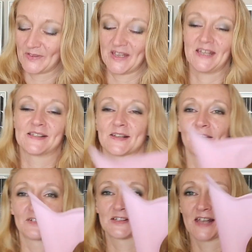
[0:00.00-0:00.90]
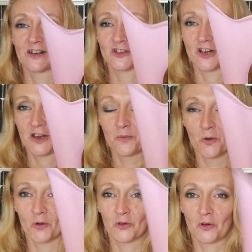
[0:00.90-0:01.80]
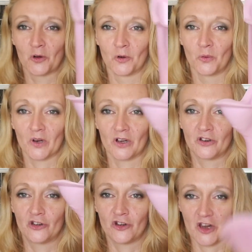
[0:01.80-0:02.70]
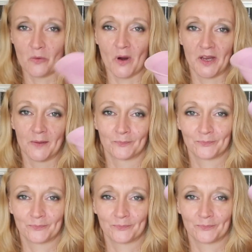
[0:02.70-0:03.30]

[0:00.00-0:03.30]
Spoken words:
these are essentially what's called a shiwi.